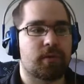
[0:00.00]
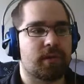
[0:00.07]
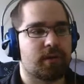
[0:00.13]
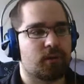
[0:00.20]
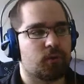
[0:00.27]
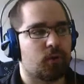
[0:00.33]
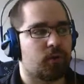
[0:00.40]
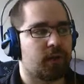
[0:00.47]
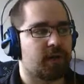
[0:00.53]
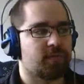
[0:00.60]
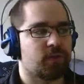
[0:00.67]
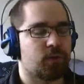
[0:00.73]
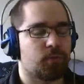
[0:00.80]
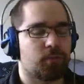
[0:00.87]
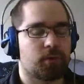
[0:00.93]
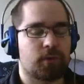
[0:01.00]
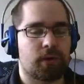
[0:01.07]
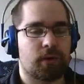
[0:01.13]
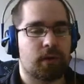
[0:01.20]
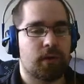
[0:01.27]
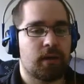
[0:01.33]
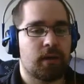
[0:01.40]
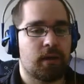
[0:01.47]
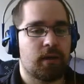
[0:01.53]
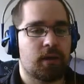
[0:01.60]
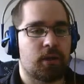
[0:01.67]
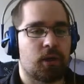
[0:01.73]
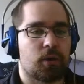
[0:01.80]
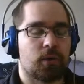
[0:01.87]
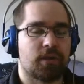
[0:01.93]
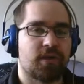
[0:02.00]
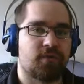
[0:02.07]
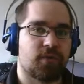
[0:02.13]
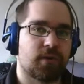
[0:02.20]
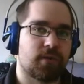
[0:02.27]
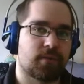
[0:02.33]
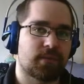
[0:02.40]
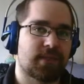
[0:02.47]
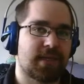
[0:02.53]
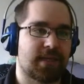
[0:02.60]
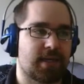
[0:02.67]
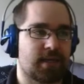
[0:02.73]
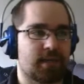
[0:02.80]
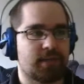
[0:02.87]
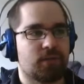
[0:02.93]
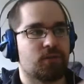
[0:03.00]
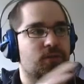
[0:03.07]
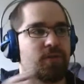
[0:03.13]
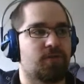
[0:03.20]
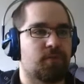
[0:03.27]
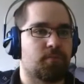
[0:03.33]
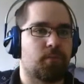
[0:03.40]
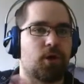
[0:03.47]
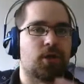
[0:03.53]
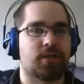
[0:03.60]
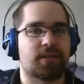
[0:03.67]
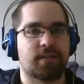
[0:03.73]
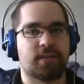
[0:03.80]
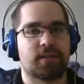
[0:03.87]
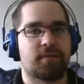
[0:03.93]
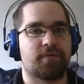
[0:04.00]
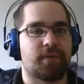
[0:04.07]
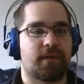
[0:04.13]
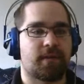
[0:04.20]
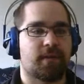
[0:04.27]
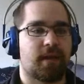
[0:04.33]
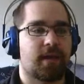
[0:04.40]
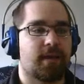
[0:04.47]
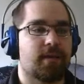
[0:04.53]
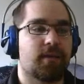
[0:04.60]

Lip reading: Then you don't have to put, a different ticket into different bots and stuff like that.